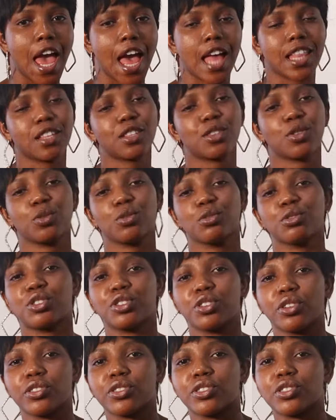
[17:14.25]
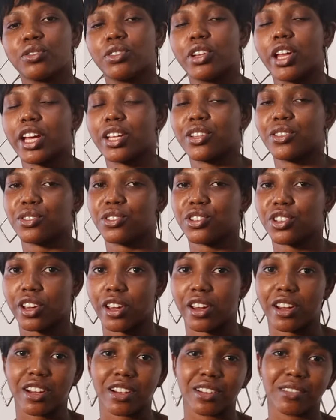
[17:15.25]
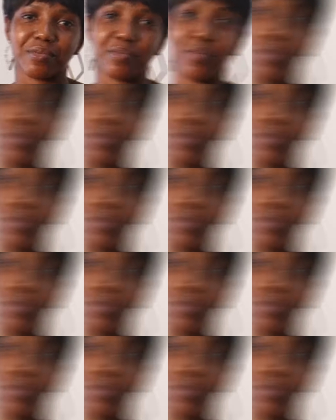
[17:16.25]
and the solutions you'd like to share.